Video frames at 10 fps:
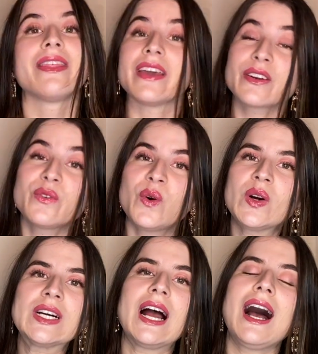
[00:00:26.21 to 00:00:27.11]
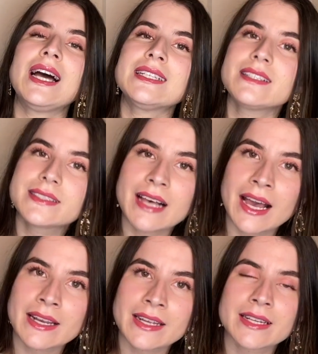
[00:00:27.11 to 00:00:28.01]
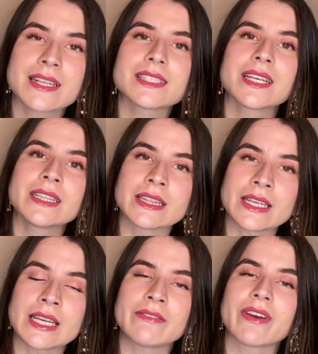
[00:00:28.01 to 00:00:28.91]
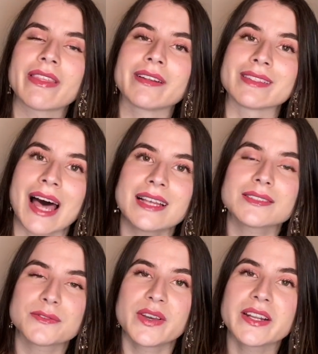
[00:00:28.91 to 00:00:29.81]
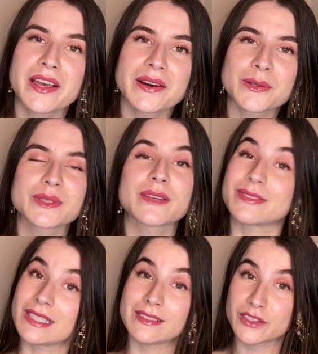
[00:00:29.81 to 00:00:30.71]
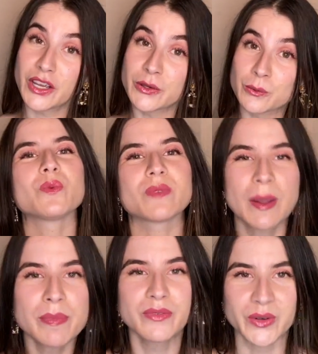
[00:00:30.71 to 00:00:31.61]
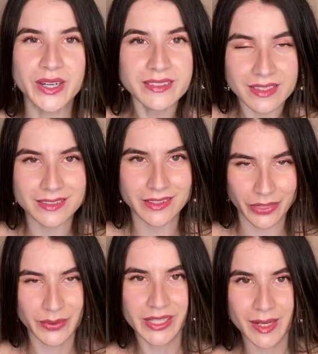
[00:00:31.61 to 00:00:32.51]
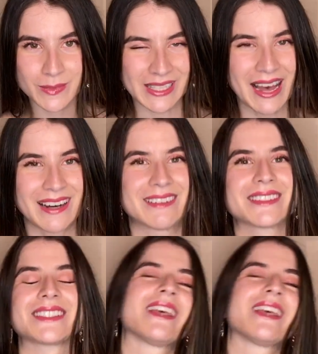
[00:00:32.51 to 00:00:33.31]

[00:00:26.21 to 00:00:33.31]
Therefore, I decided to leave the last videos of season 2 right before season 3 comes out.